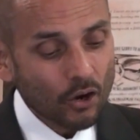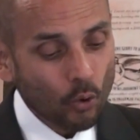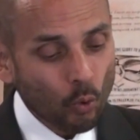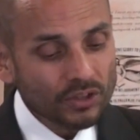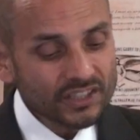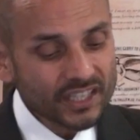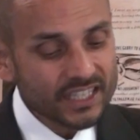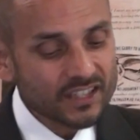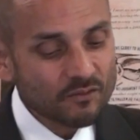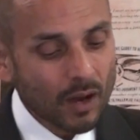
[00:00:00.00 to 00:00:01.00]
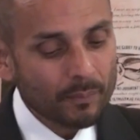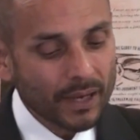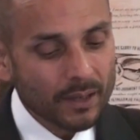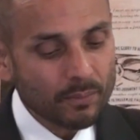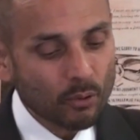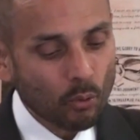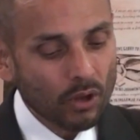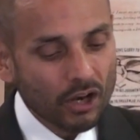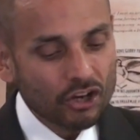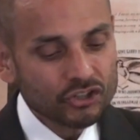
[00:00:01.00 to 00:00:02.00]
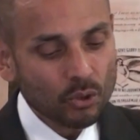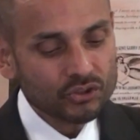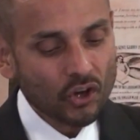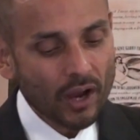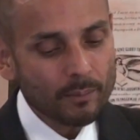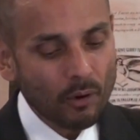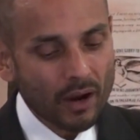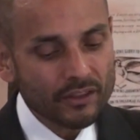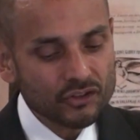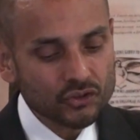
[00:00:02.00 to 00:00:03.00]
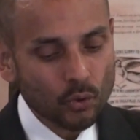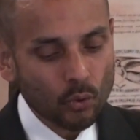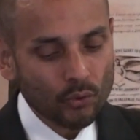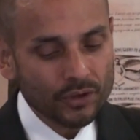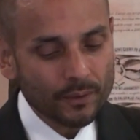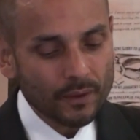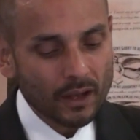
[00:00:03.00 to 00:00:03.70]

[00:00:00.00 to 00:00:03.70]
all the sinners of my people shall die by the sword,